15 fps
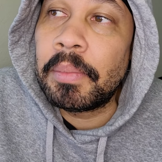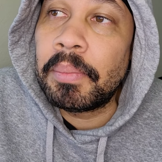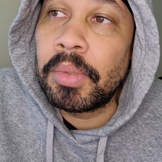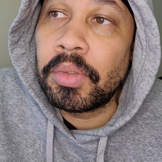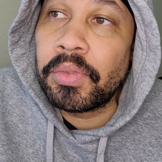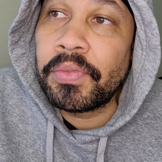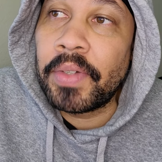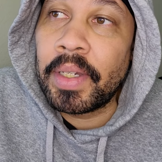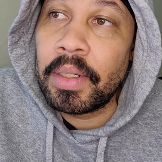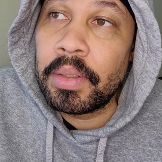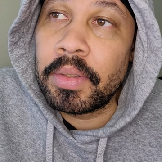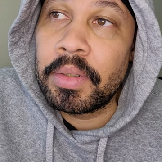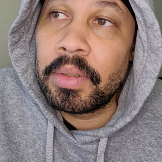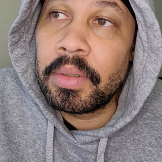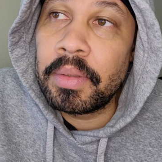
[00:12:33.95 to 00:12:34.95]
Both
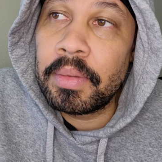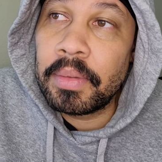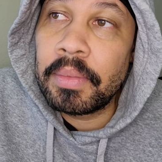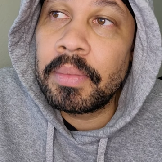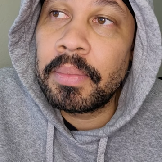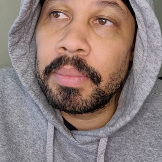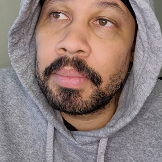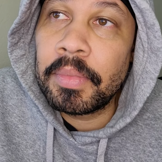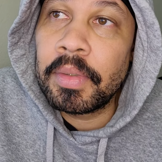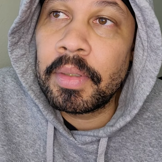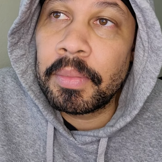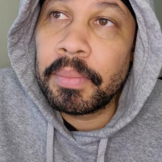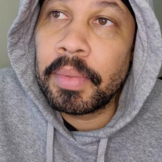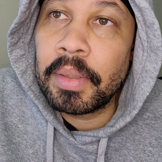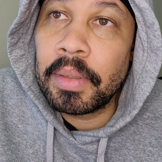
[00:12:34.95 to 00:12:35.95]
fighters
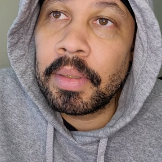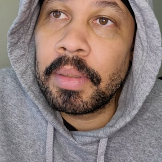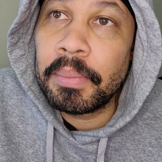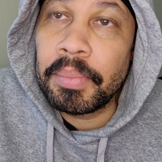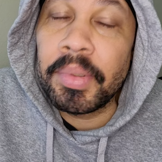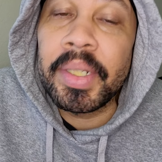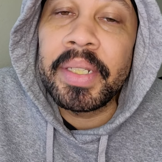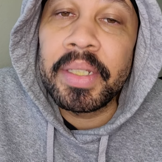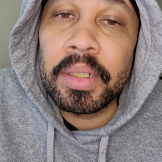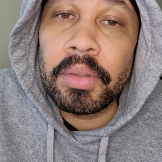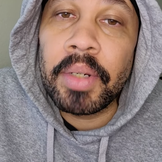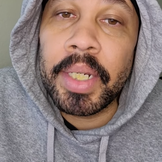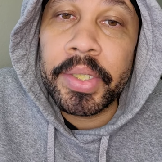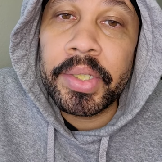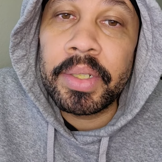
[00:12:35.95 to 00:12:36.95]
bring the
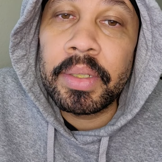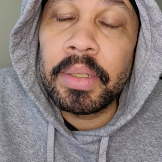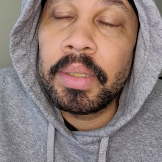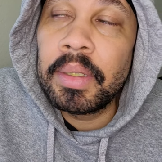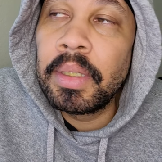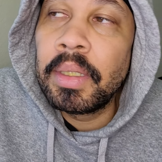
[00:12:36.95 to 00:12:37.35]
aggression.